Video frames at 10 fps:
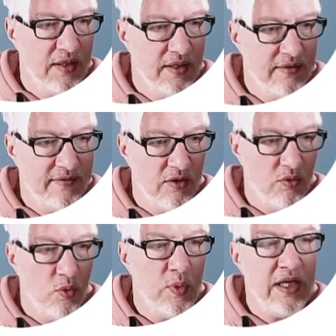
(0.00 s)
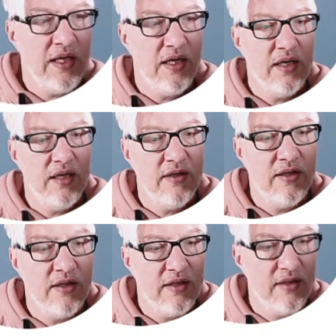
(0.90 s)
So we
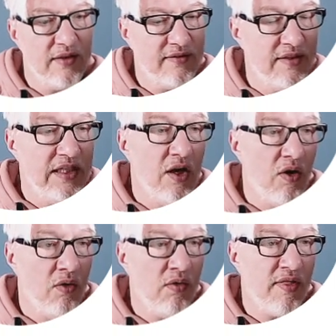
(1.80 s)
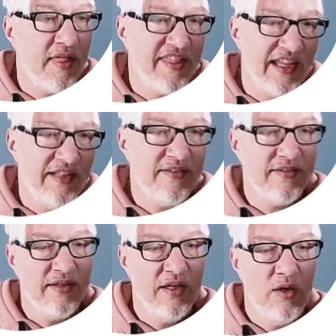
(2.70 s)
uh, see all the things
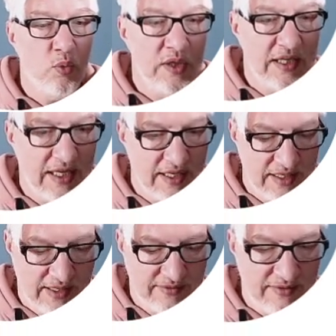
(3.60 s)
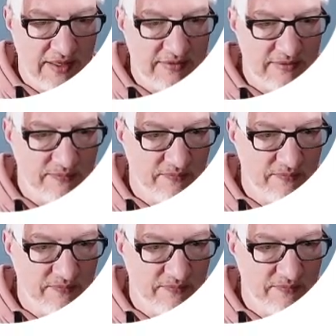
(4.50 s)
we can access